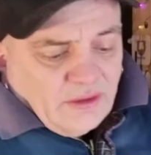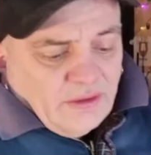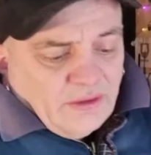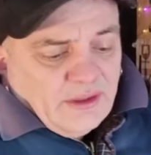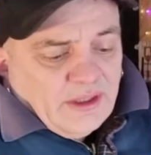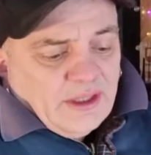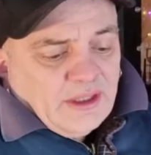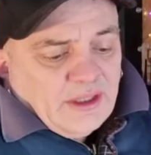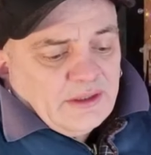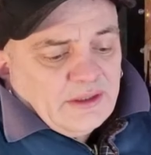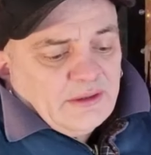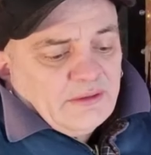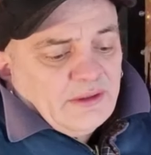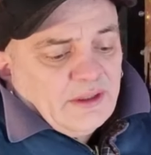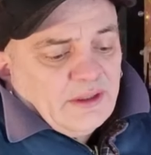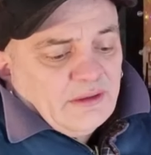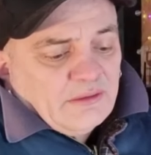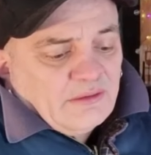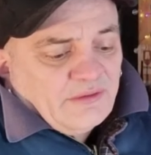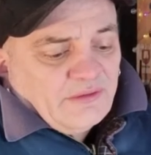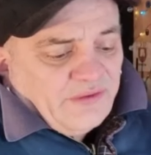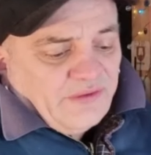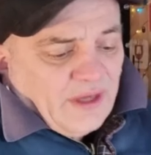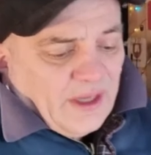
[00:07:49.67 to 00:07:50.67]
coriander and
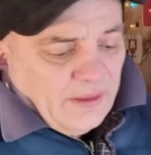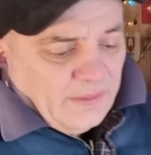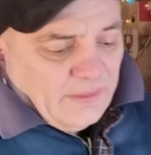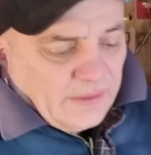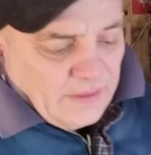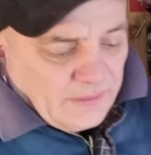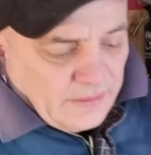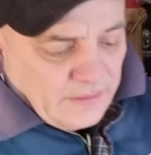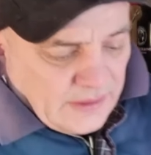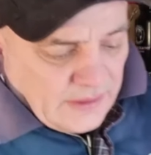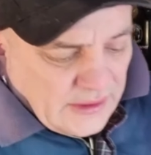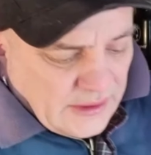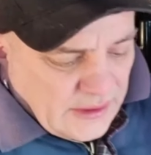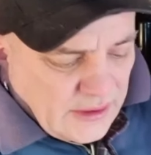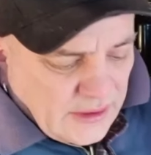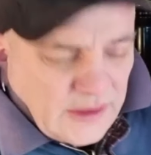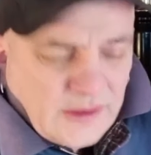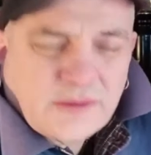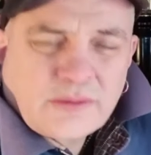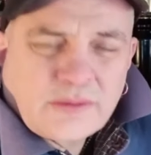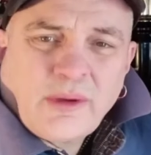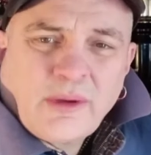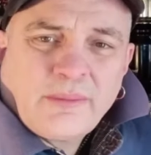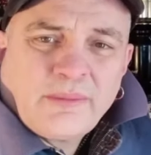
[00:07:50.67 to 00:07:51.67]
elderflower. Well, this
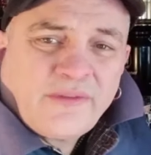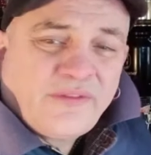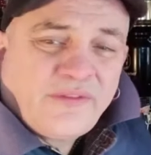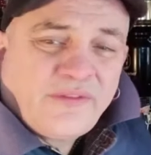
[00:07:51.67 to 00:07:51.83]
was one